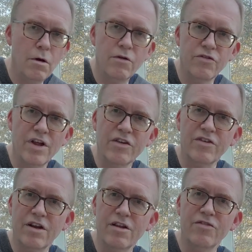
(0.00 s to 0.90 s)
So that's
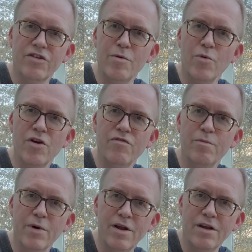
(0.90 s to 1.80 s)
kind of the same riff,
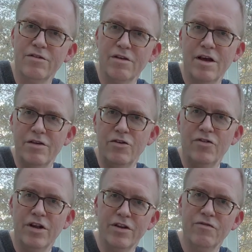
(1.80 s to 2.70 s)
but
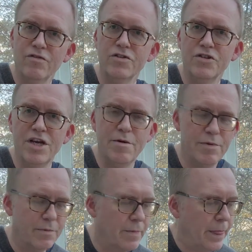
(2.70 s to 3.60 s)
using a different shape.
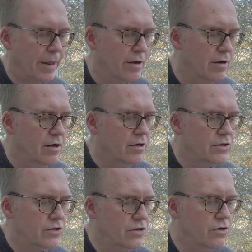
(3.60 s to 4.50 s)

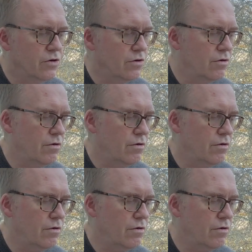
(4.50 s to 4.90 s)
So